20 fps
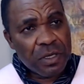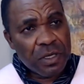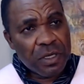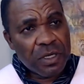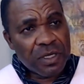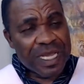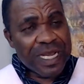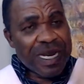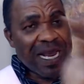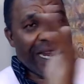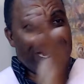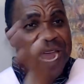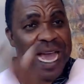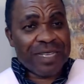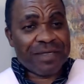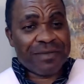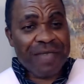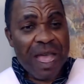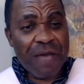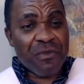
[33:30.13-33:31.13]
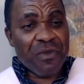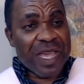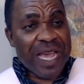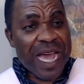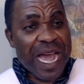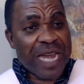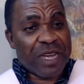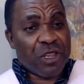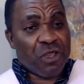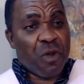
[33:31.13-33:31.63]
say the last time we
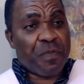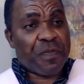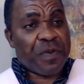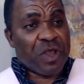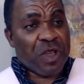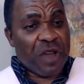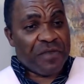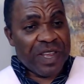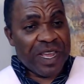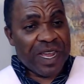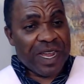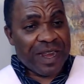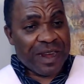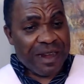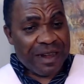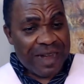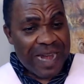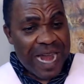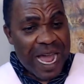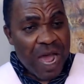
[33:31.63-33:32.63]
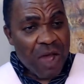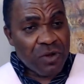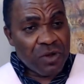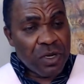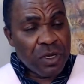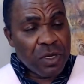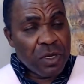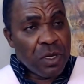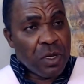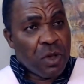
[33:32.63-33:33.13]
had the opening of the cloud
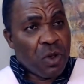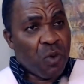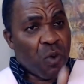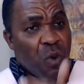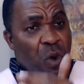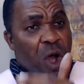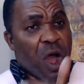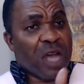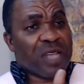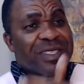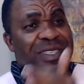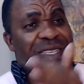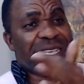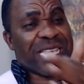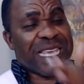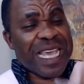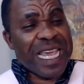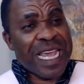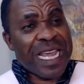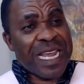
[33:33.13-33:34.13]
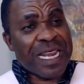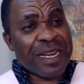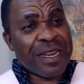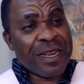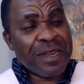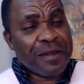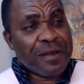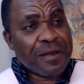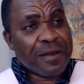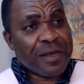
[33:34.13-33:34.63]
was
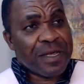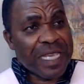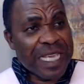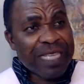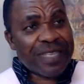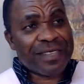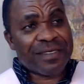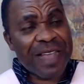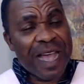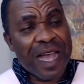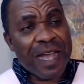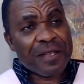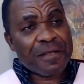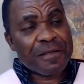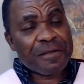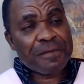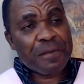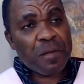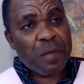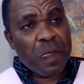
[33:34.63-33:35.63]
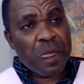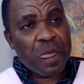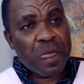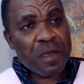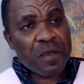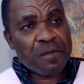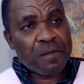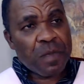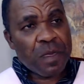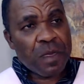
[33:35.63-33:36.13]
in Easter.
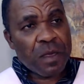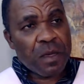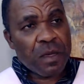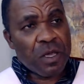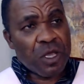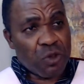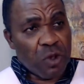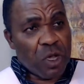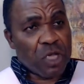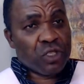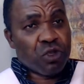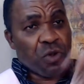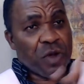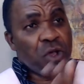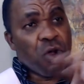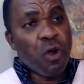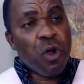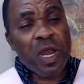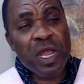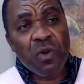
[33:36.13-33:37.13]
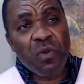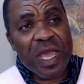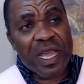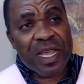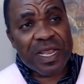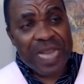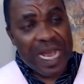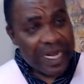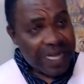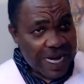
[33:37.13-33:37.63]
It was during Holy
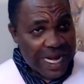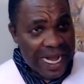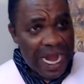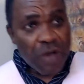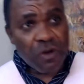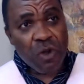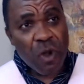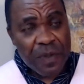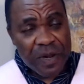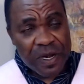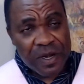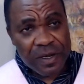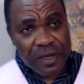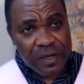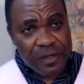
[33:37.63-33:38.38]
Week that the cloud opened.